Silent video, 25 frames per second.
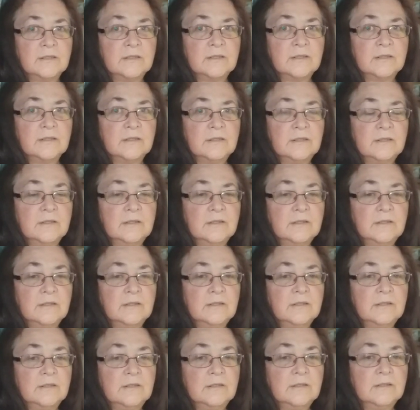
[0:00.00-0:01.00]

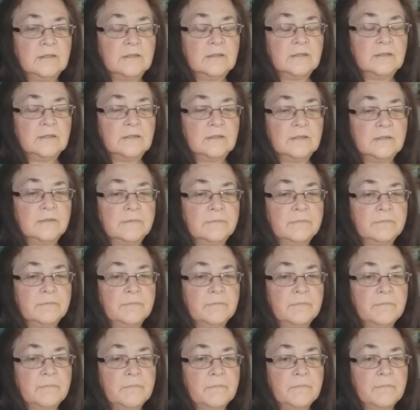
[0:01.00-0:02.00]

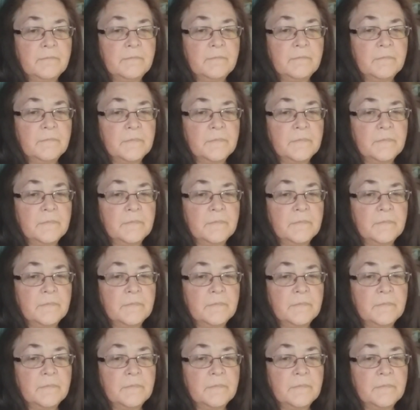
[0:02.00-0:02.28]
No one is speaking in this clip.